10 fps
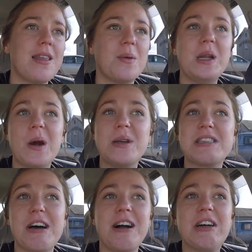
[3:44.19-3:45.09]
And then when you go
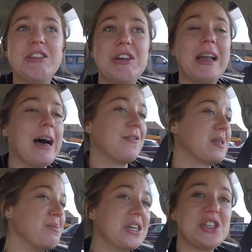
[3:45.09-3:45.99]
inside, you can laugh
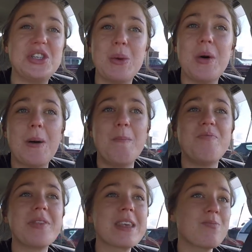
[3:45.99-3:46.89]
as much as you
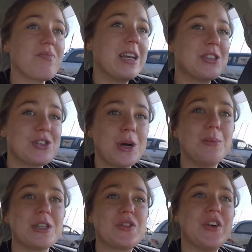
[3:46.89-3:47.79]
want. It's
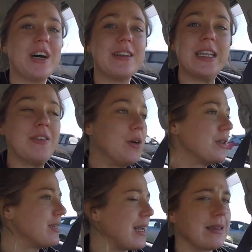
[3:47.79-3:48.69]
so much fun. They've got
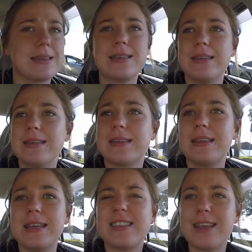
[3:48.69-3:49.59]
all the dancers
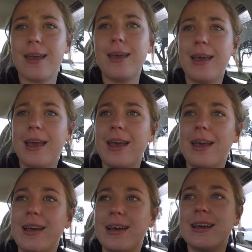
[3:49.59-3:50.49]
and they're
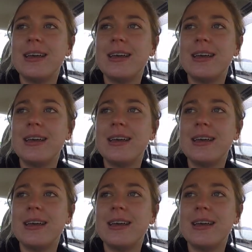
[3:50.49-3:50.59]
singing.